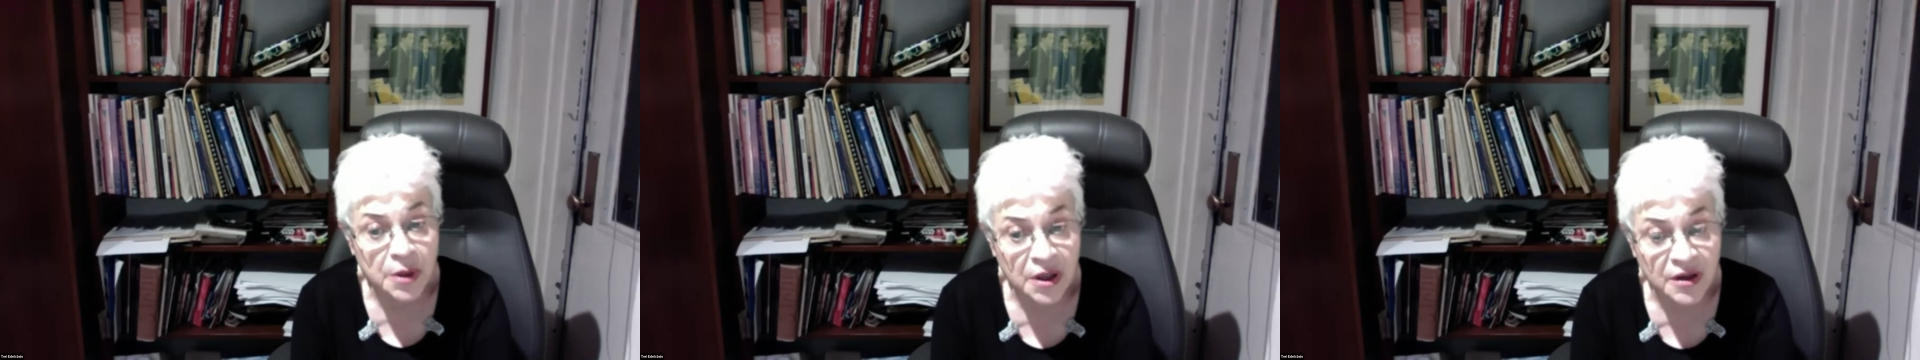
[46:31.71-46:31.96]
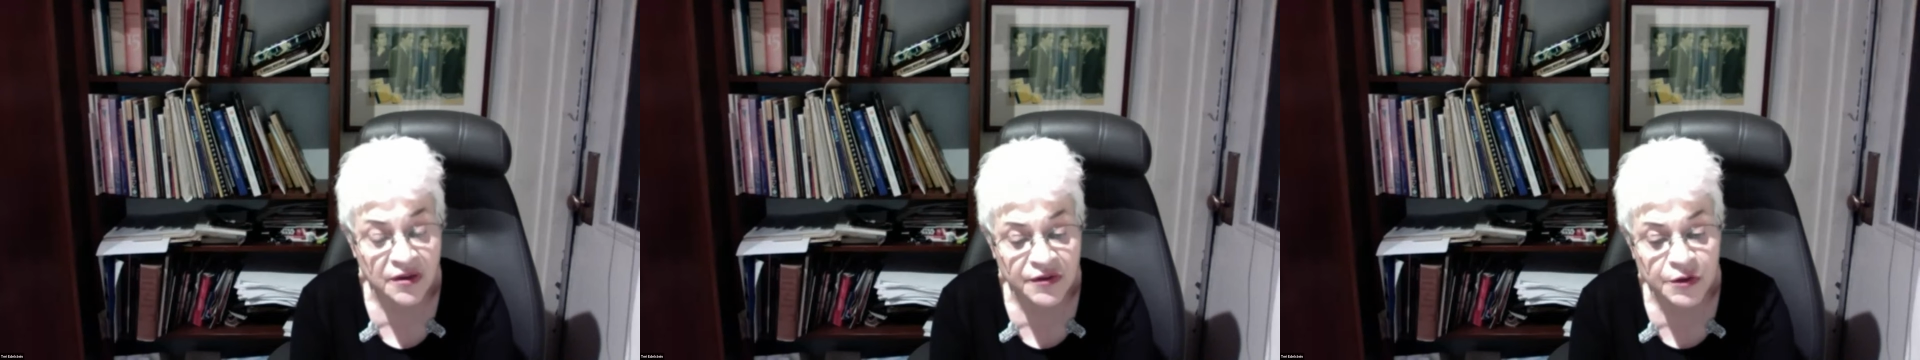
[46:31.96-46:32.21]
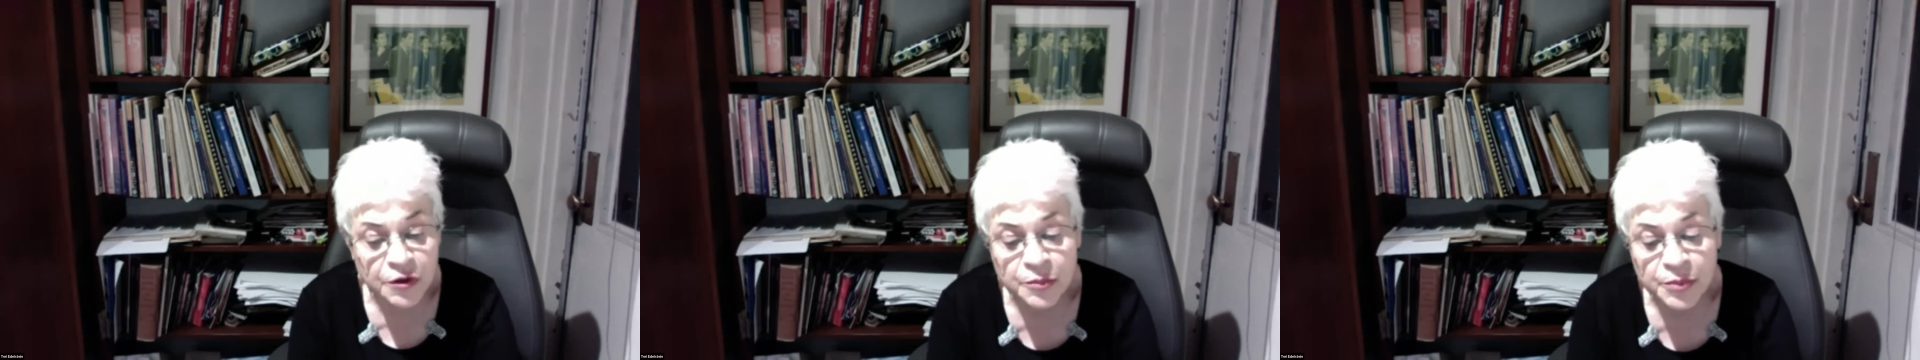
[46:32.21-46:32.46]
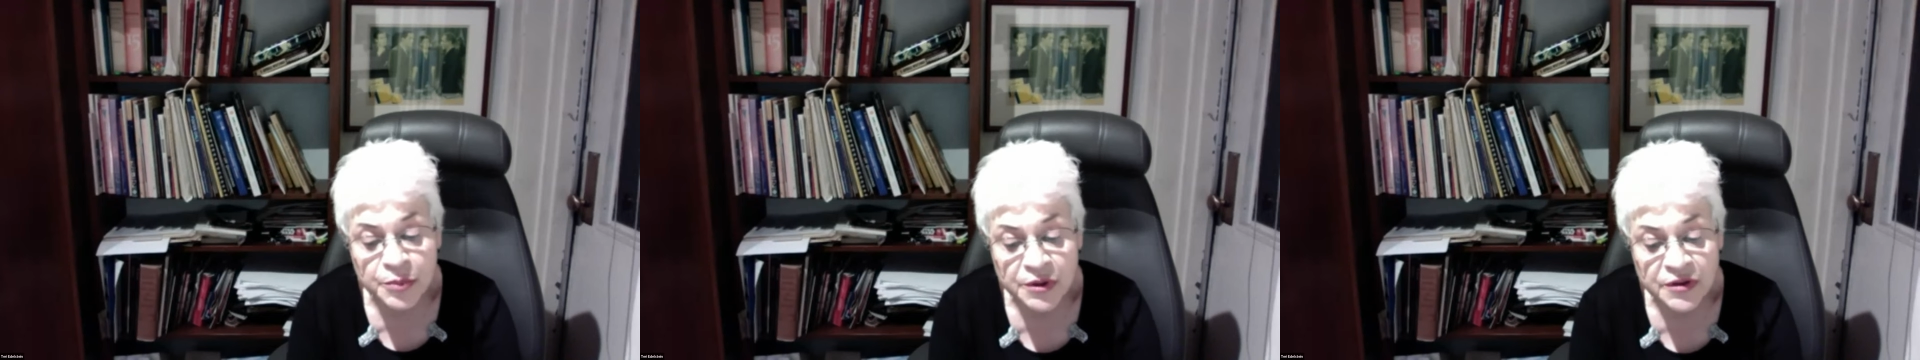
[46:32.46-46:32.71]
of
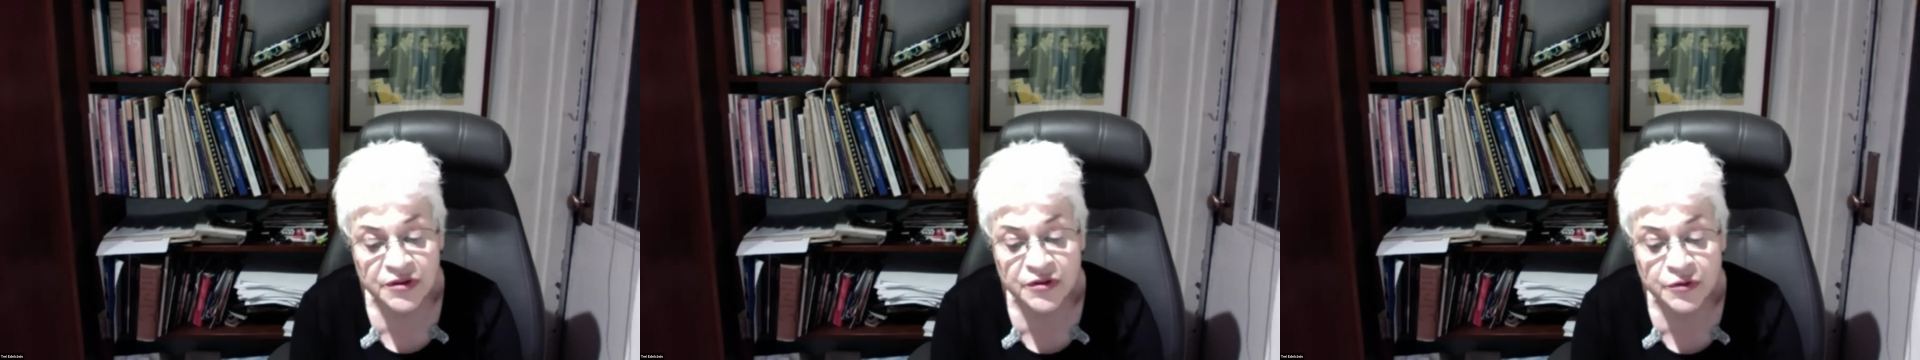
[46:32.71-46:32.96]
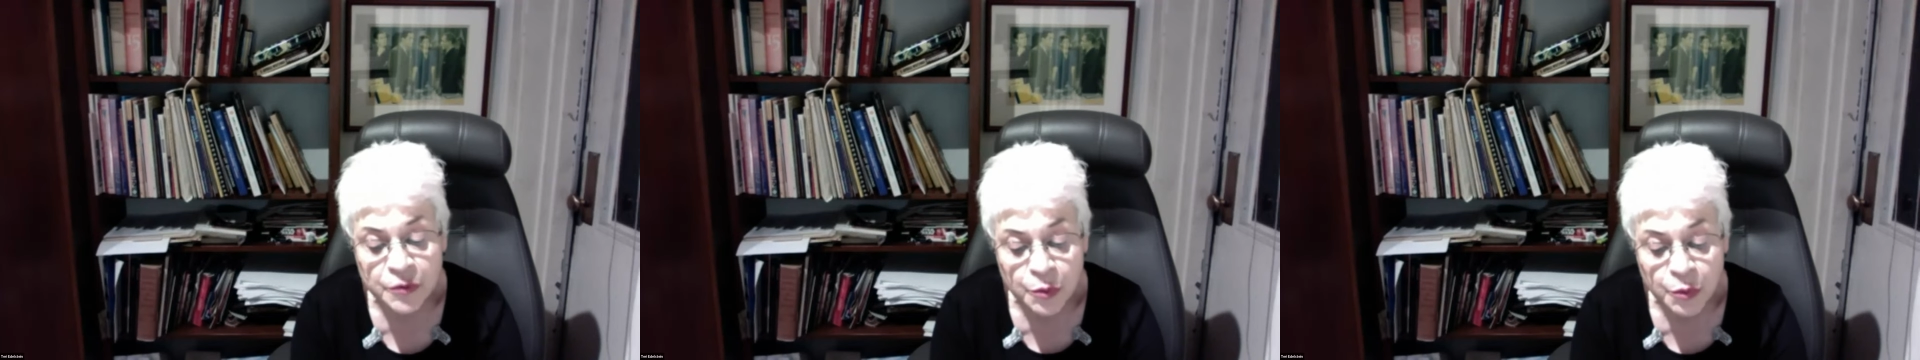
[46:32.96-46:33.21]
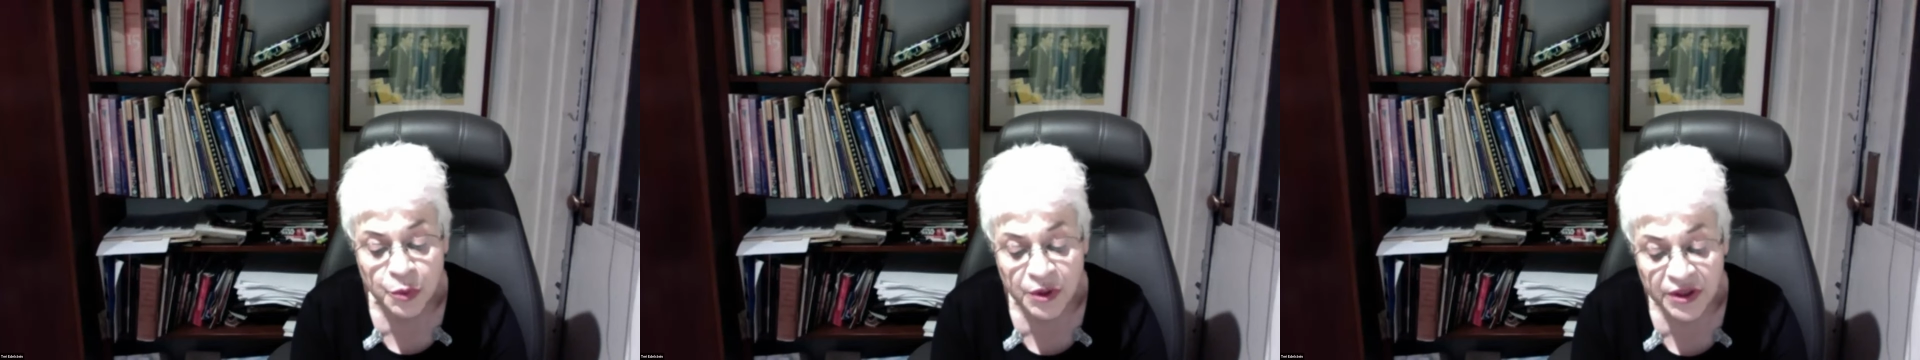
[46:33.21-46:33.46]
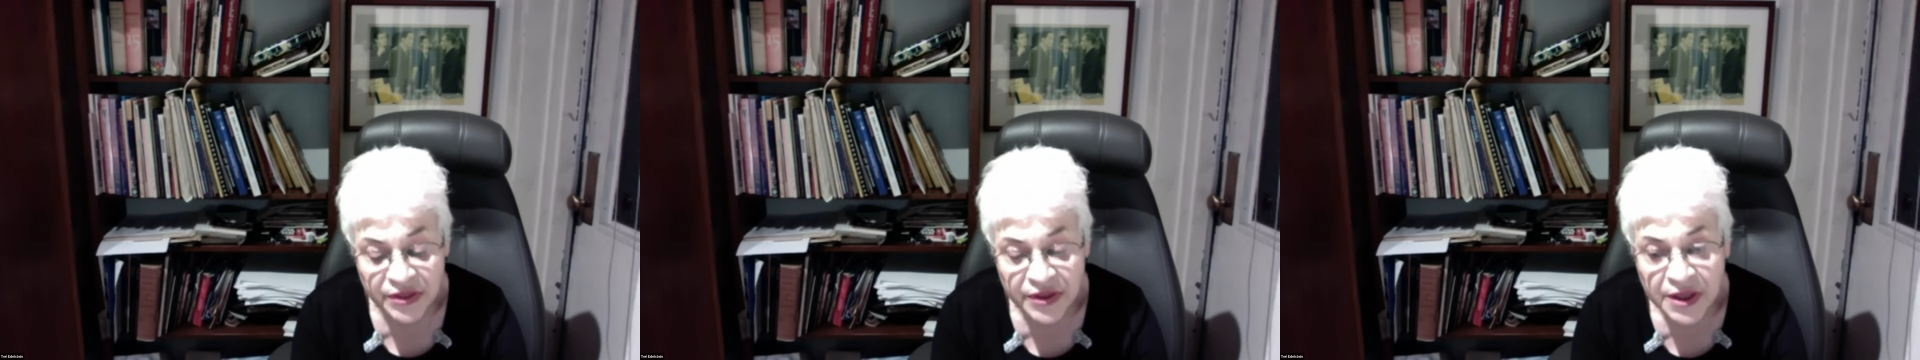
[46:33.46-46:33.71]
cookbooks with